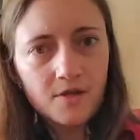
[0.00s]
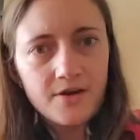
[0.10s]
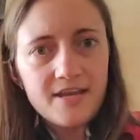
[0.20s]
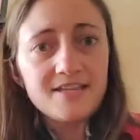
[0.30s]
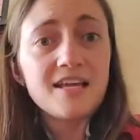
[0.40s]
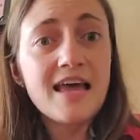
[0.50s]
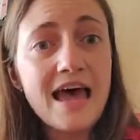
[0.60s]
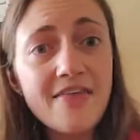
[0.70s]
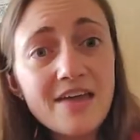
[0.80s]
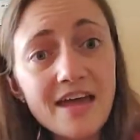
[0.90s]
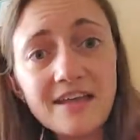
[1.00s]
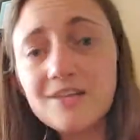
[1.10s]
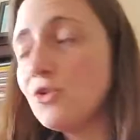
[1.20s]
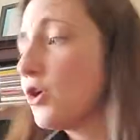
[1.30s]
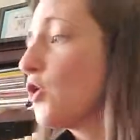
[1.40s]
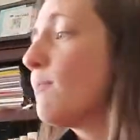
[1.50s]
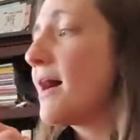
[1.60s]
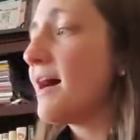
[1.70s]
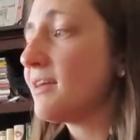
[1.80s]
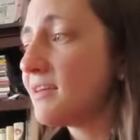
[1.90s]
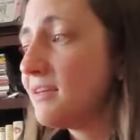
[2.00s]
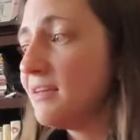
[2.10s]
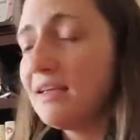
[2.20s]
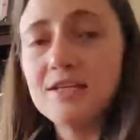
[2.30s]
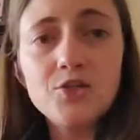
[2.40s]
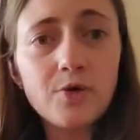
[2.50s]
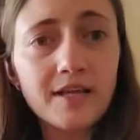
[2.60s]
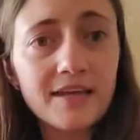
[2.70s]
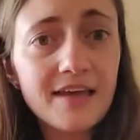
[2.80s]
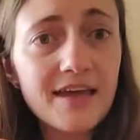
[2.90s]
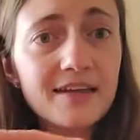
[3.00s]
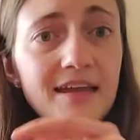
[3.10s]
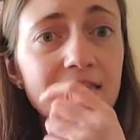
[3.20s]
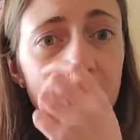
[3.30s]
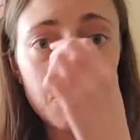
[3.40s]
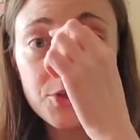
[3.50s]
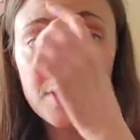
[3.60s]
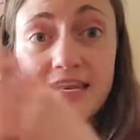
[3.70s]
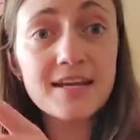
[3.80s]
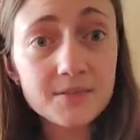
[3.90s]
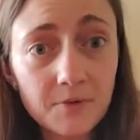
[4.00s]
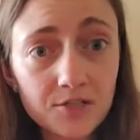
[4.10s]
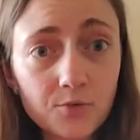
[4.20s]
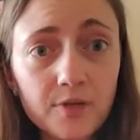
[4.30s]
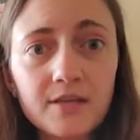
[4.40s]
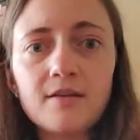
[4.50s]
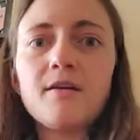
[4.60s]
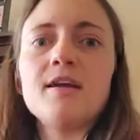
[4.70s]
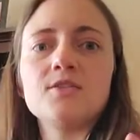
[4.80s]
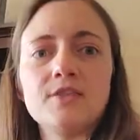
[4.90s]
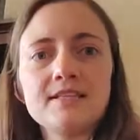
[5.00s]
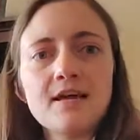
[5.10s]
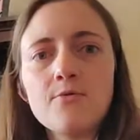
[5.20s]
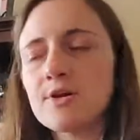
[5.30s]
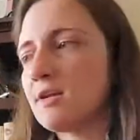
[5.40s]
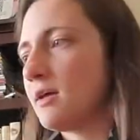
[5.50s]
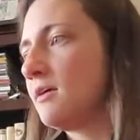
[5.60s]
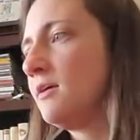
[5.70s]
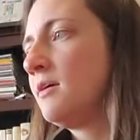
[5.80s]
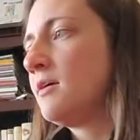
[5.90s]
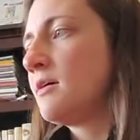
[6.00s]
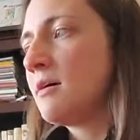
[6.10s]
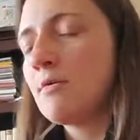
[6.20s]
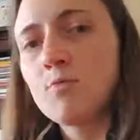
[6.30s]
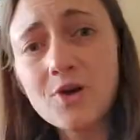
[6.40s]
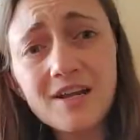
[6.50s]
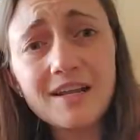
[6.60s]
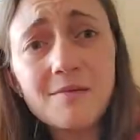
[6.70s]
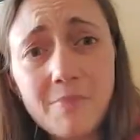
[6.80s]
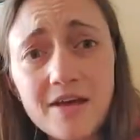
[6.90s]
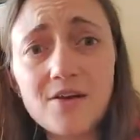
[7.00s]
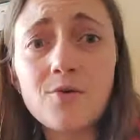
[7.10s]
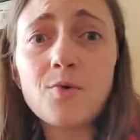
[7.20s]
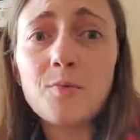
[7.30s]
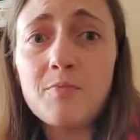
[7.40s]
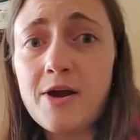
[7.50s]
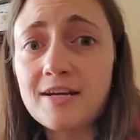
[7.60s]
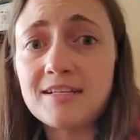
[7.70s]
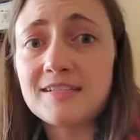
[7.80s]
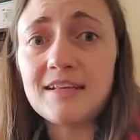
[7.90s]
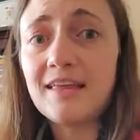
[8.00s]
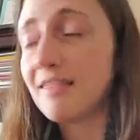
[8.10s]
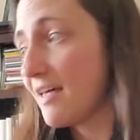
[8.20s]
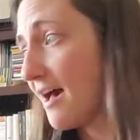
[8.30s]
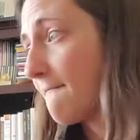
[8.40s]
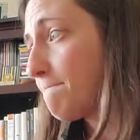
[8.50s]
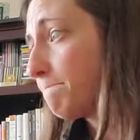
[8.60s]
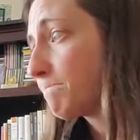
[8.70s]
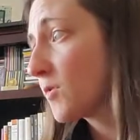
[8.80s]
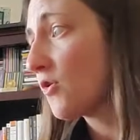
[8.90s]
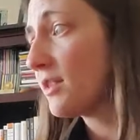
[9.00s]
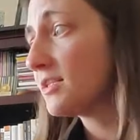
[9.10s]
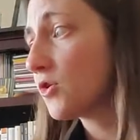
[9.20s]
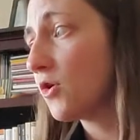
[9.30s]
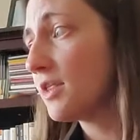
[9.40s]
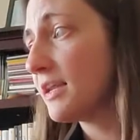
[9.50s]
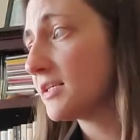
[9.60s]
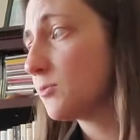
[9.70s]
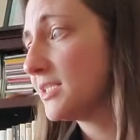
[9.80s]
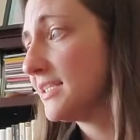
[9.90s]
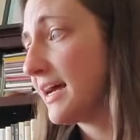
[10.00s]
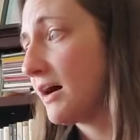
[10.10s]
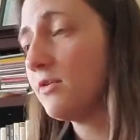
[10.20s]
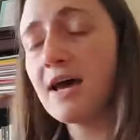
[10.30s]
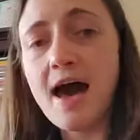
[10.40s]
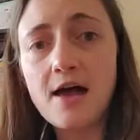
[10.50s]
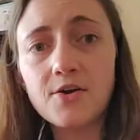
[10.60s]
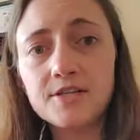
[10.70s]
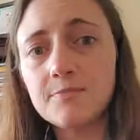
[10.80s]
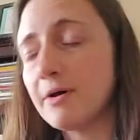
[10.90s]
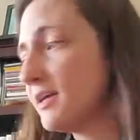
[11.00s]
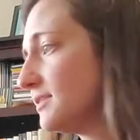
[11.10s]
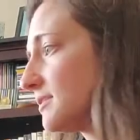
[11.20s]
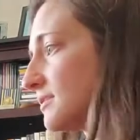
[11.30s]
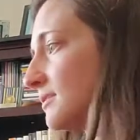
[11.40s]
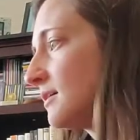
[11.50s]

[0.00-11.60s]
right. And then you could go back and do it again and then put the next measure with it. All right, so that's how we're gonna, we're gonna get better when we practice it like that. Okay, let's go to the next one down, hot cross buns.